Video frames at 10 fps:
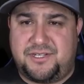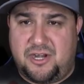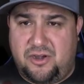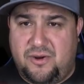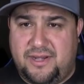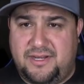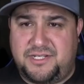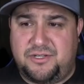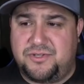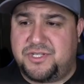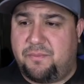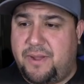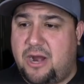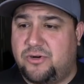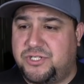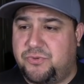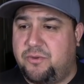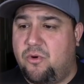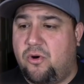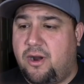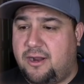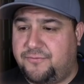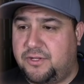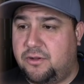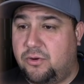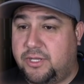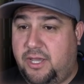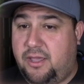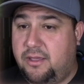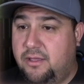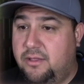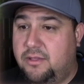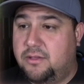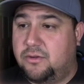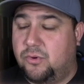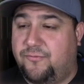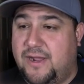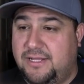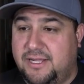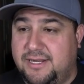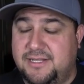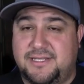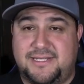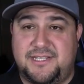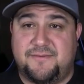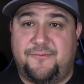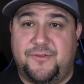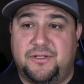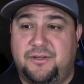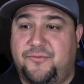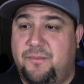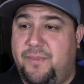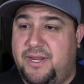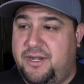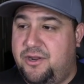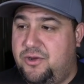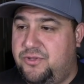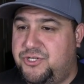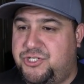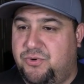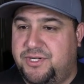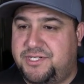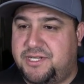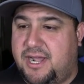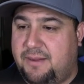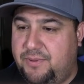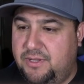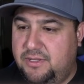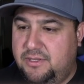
scenario, I need to use the power swing more often. Okay, we're finally going to get to see some fielding from Benny No, the shortstop.